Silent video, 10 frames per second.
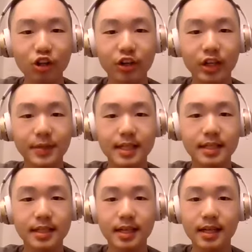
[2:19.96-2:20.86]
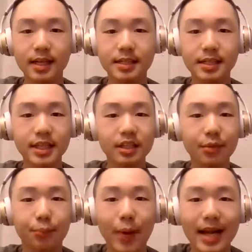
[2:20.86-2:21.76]
agreement is legally
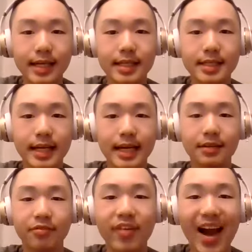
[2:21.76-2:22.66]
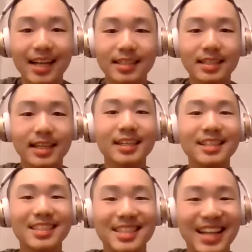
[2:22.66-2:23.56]
binding in state. In fact, it
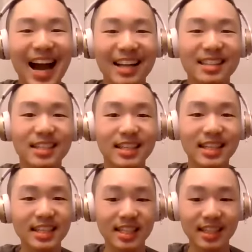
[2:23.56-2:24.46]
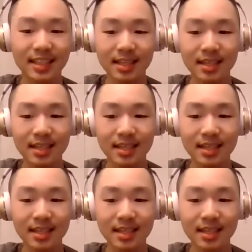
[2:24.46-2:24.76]
is that easy.